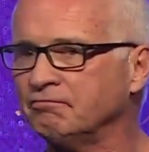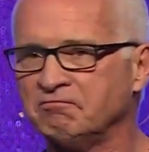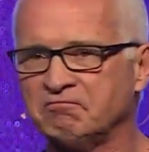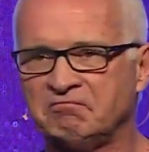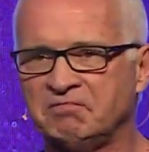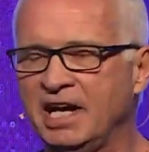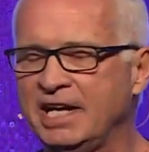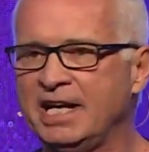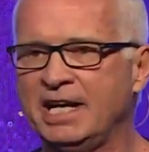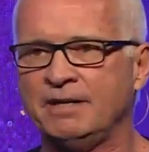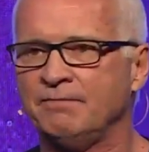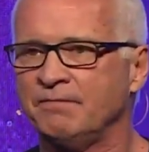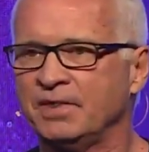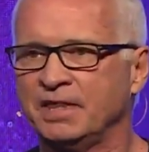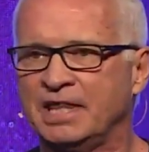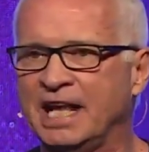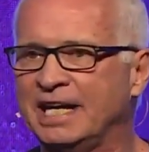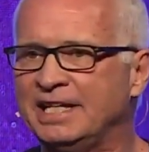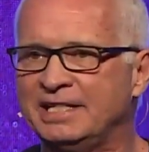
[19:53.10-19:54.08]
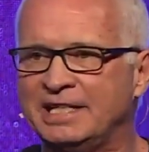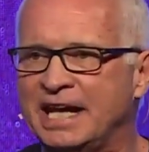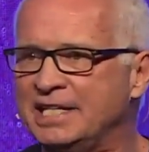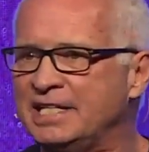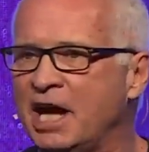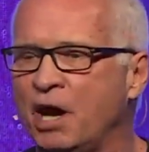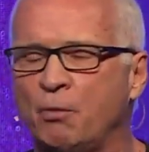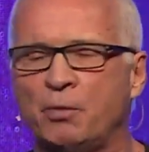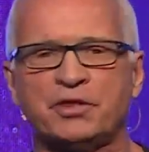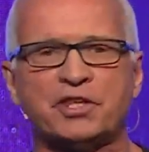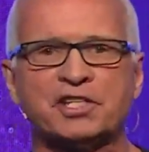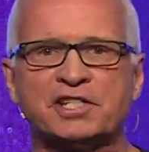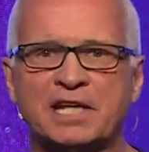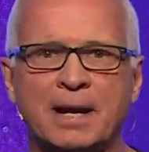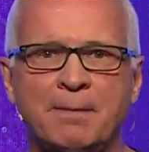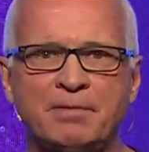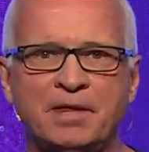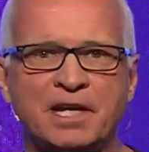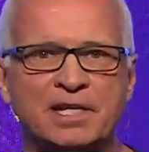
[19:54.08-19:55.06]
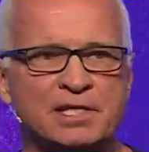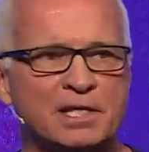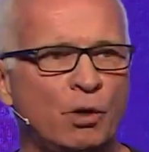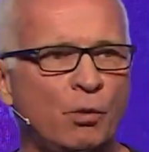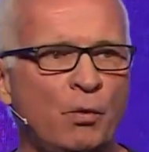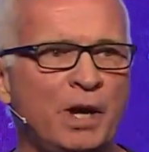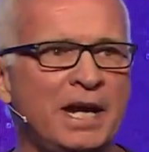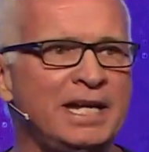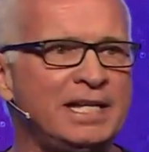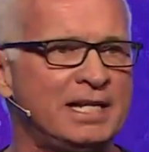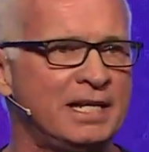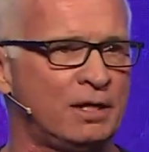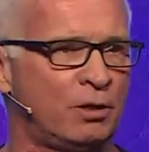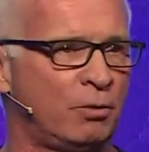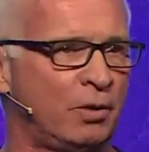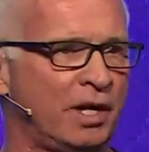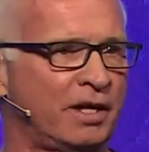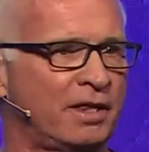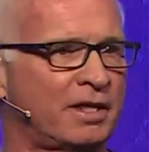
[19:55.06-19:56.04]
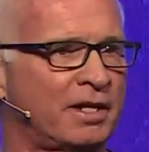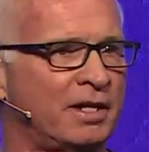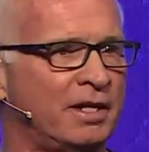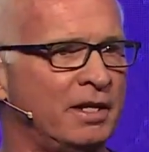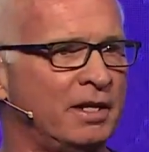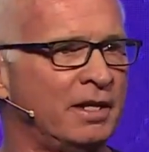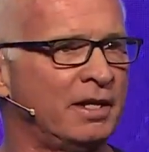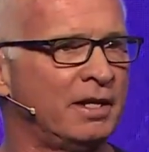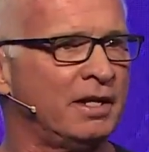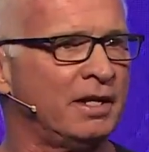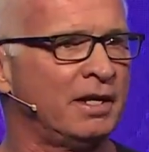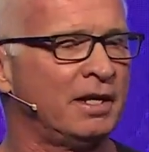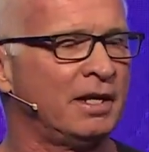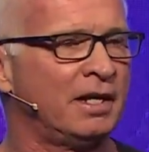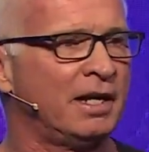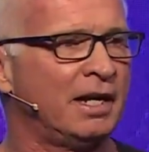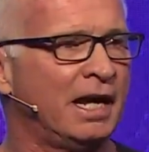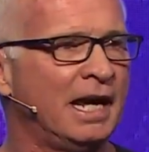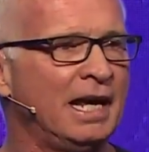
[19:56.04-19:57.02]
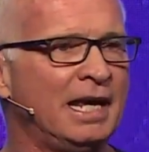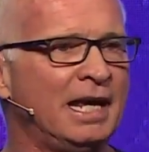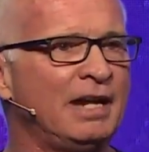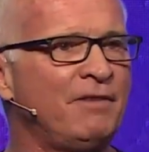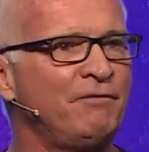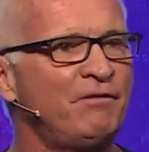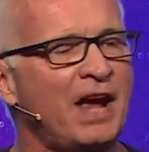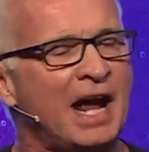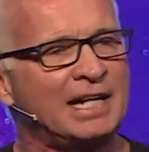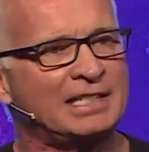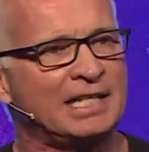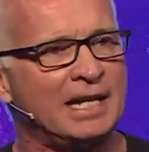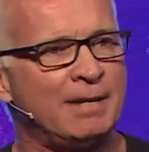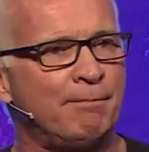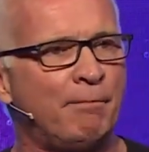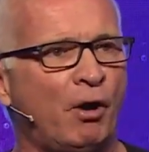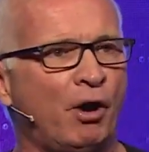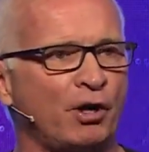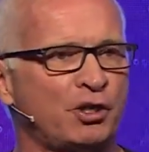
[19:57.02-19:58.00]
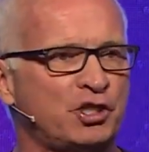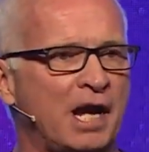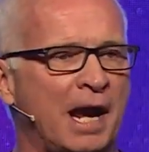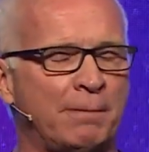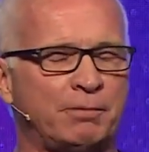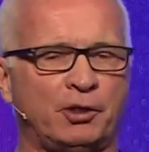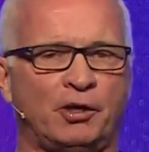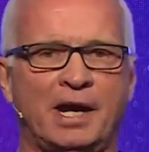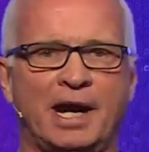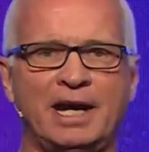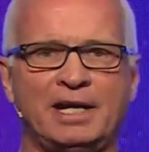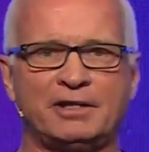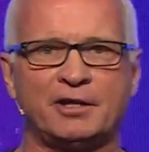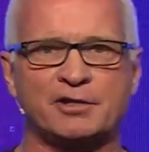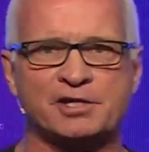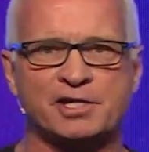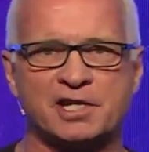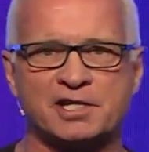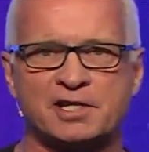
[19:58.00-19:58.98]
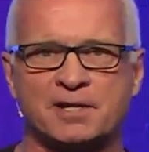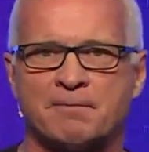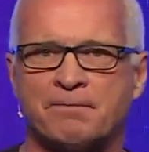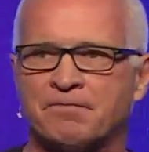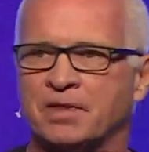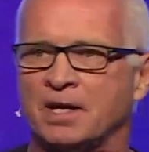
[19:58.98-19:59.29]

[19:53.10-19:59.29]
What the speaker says: They did. They dealt with the same things that we deal with. In fact, in Mark chapter 8, there's this